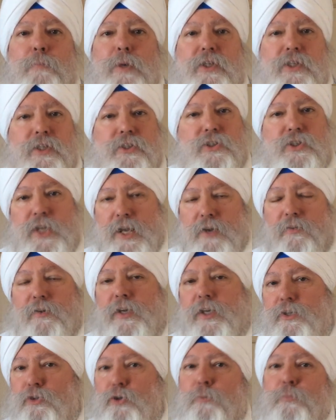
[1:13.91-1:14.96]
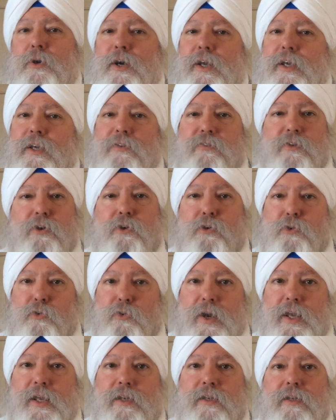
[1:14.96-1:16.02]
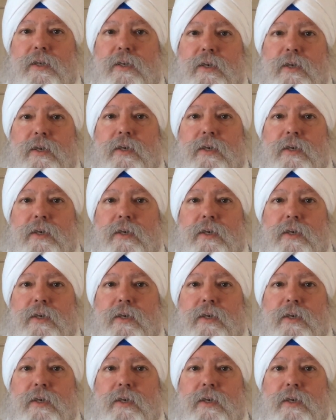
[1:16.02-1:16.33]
But just generally, turmeric is a great